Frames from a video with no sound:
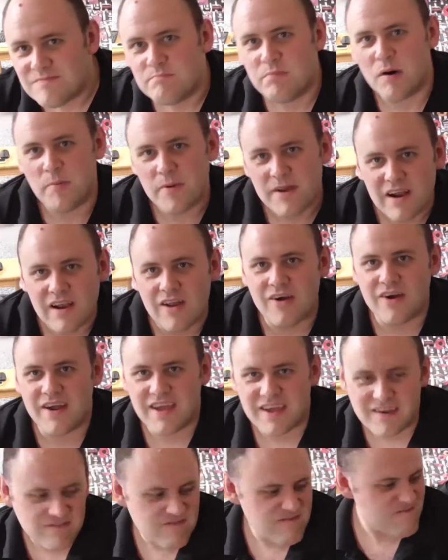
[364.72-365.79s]
bopping along
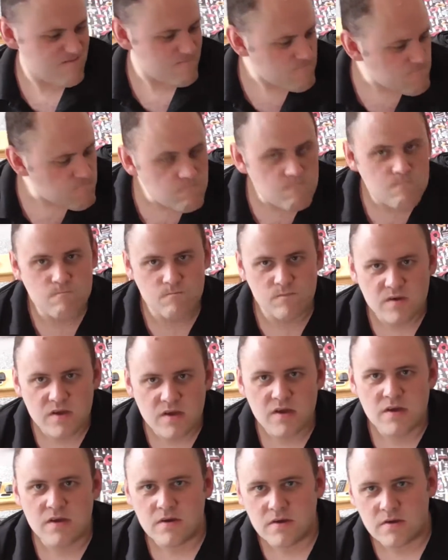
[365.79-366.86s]
here.
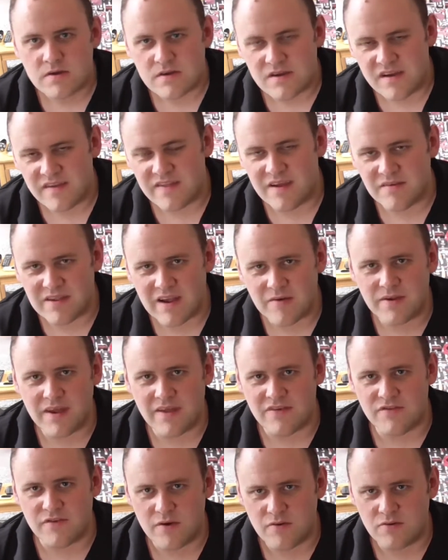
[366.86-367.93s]
And then now we
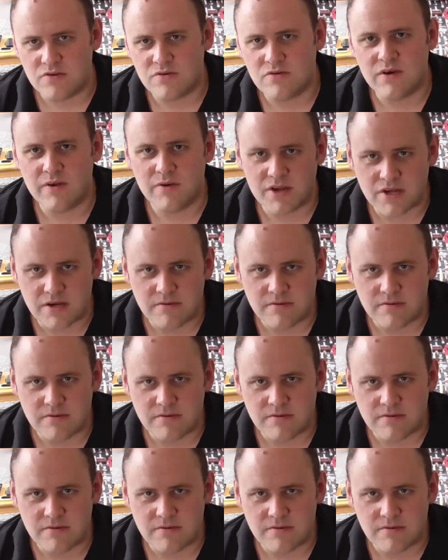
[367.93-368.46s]
get the vocal, here it